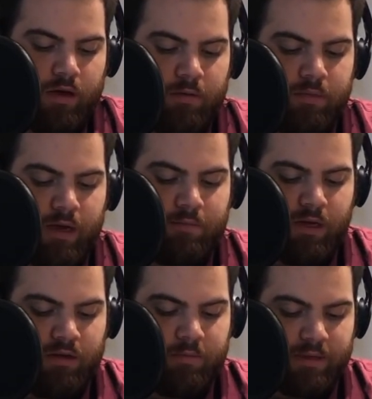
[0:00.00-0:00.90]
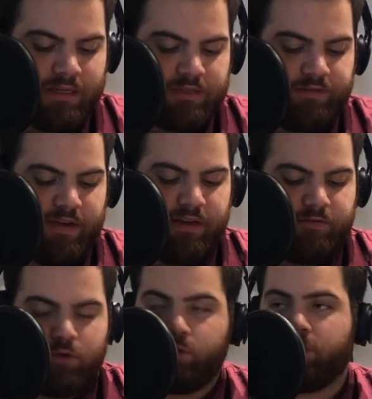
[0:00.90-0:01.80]
I'm not the biggest fan
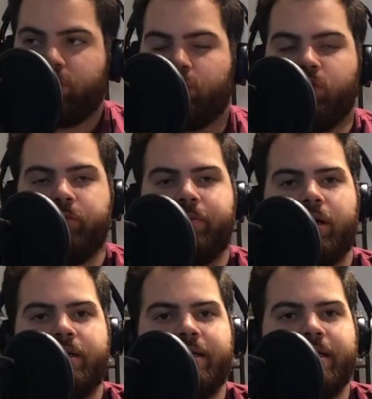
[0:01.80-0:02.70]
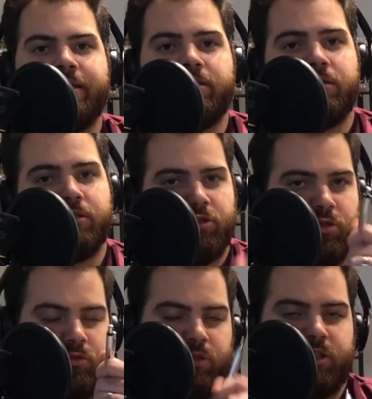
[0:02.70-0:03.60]
of doing solo podcasts,
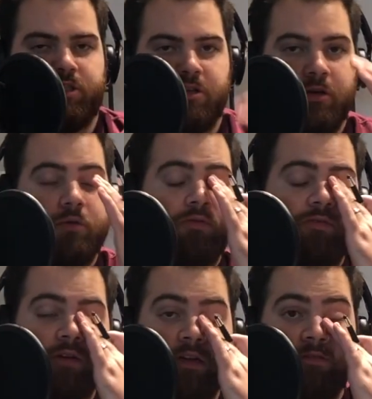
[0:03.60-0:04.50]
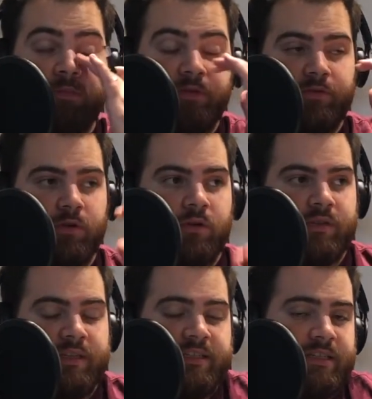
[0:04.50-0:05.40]
so just note, forgive me for all
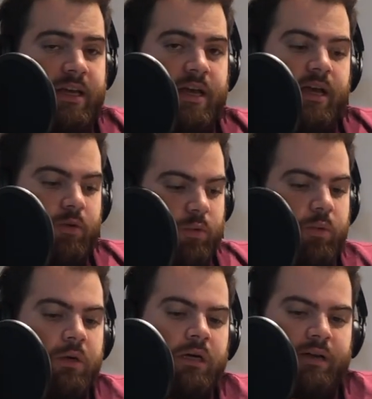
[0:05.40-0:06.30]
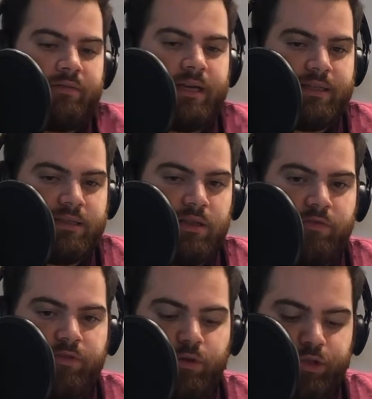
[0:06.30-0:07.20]
this, and we will have guests in the
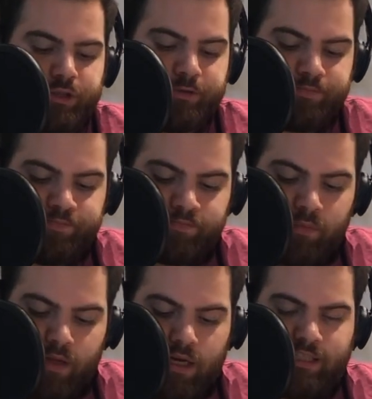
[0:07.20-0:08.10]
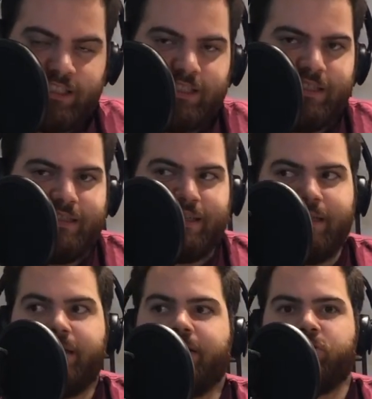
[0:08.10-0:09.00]
future. I just need to
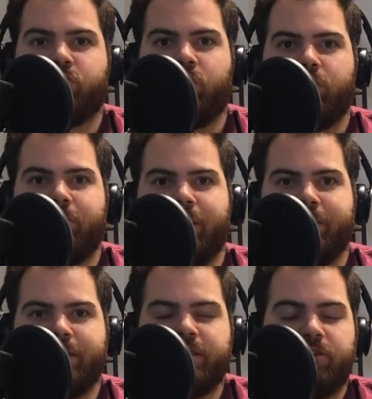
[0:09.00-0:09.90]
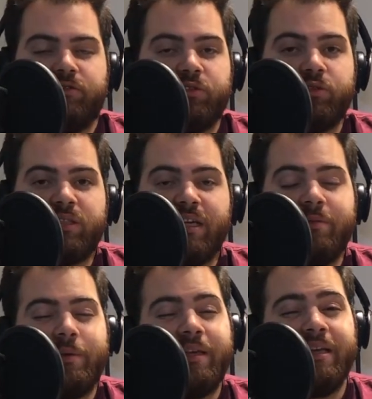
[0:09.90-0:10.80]
get things rolling by myself. So it's gonna
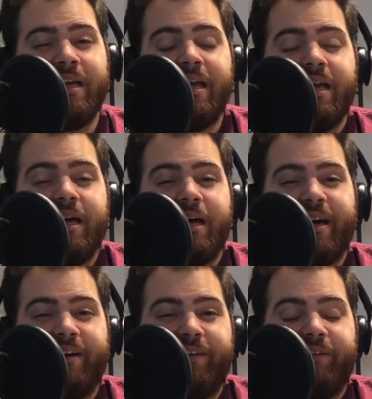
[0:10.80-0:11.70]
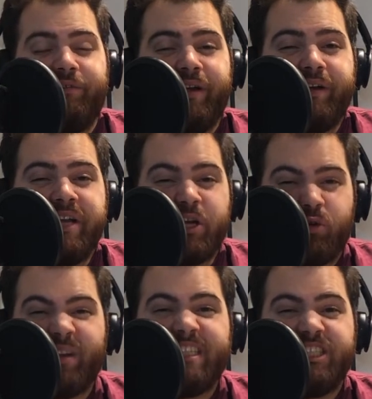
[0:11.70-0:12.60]
be a very
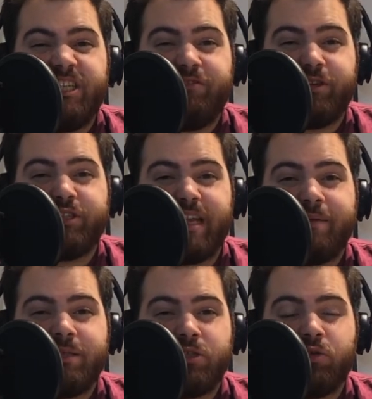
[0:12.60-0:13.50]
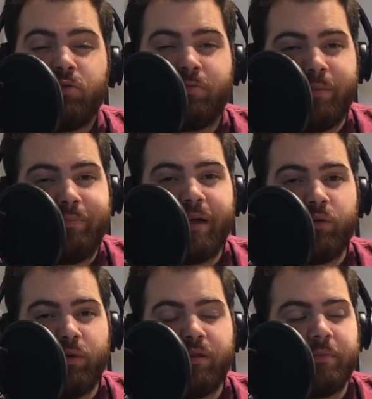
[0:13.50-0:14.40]
cringy first episode, but bear
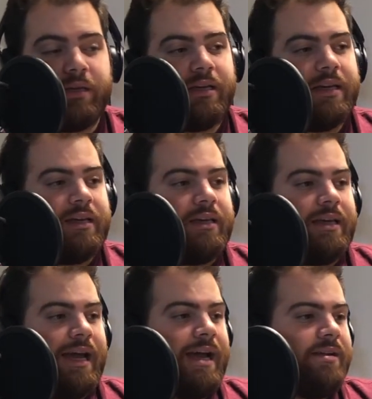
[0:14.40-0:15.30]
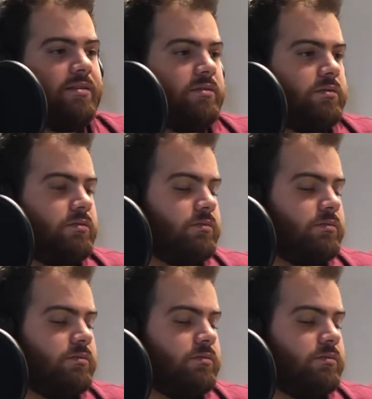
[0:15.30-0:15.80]
with me. Cat,